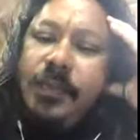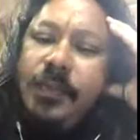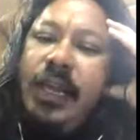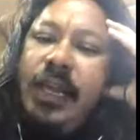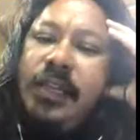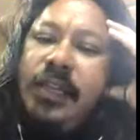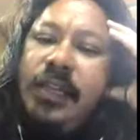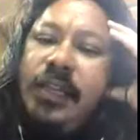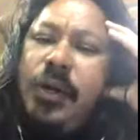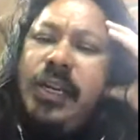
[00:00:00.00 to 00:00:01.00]
And then
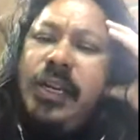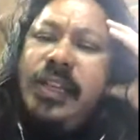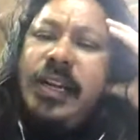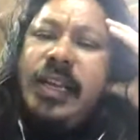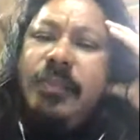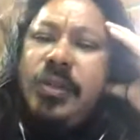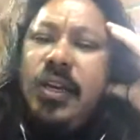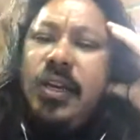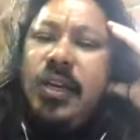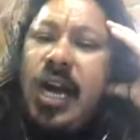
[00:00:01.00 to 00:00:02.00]
someone in there
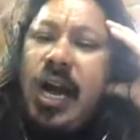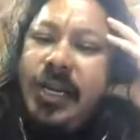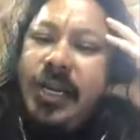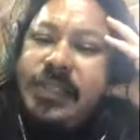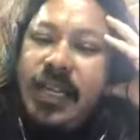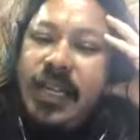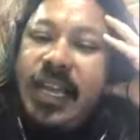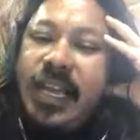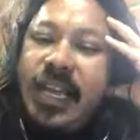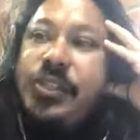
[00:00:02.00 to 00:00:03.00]
kept on commenting. He's like,
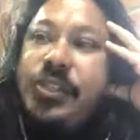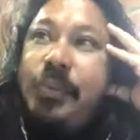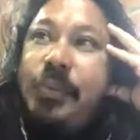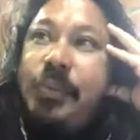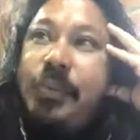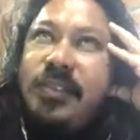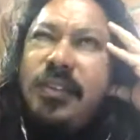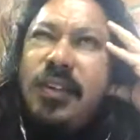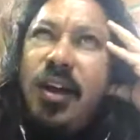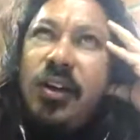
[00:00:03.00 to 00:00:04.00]
hey, you should put
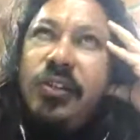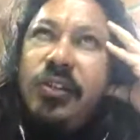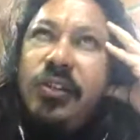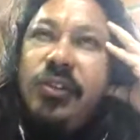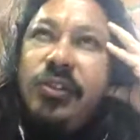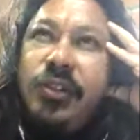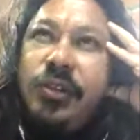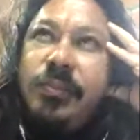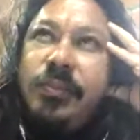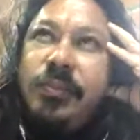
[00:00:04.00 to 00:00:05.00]
this on
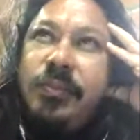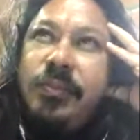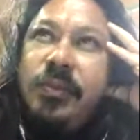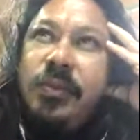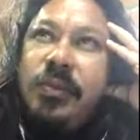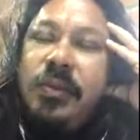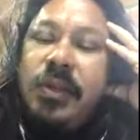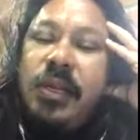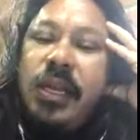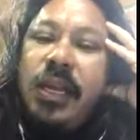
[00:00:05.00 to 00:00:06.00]
YouTube
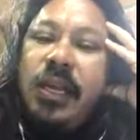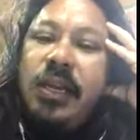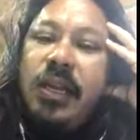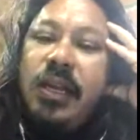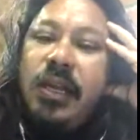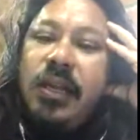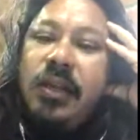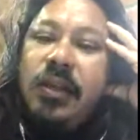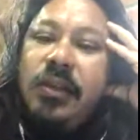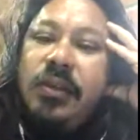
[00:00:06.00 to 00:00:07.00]
and
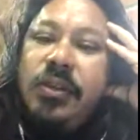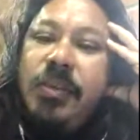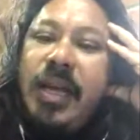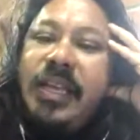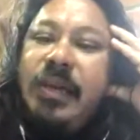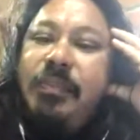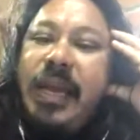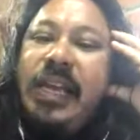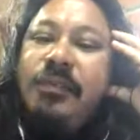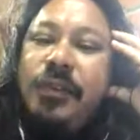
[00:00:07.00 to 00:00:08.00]
you might get
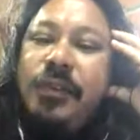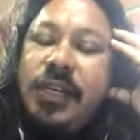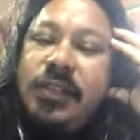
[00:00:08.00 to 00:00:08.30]
paid for it.